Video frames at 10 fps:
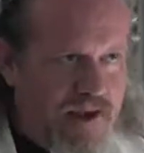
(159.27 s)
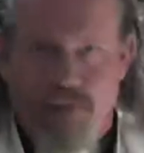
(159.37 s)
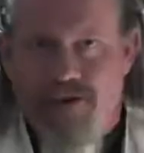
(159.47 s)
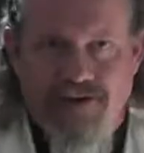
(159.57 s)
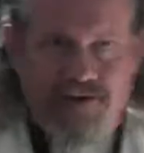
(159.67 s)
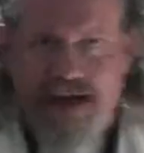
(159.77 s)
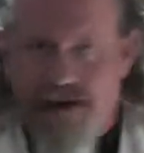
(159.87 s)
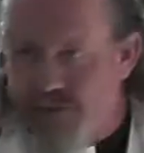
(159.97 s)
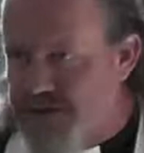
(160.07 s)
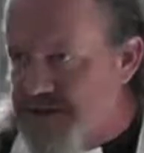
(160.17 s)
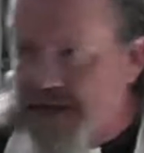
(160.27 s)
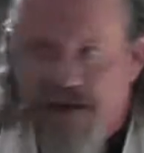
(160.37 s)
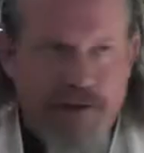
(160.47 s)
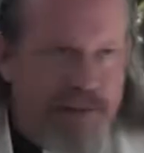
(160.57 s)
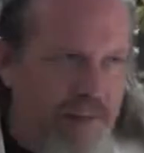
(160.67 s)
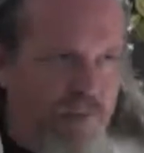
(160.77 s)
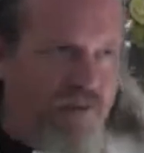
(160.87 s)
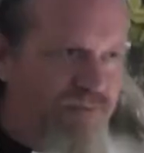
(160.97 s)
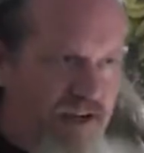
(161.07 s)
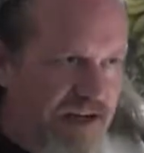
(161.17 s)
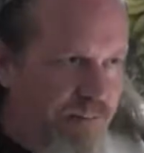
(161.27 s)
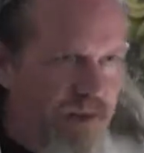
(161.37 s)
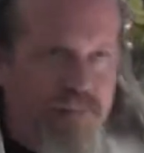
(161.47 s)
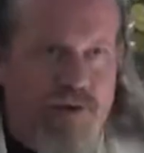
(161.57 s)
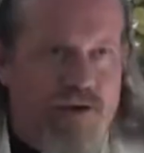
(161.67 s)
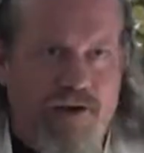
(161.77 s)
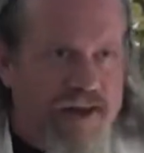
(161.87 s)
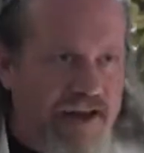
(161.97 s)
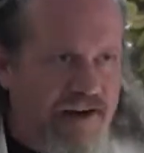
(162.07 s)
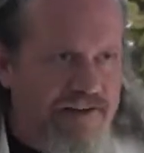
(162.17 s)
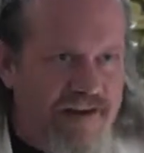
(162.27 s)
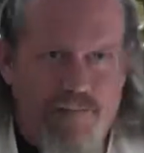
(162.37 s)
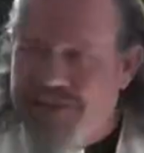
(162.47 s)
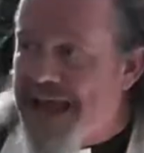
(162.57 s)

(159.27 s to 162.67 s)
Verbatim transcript: Like he went to town, he was just healing people and feeding people and all that kind of stuff.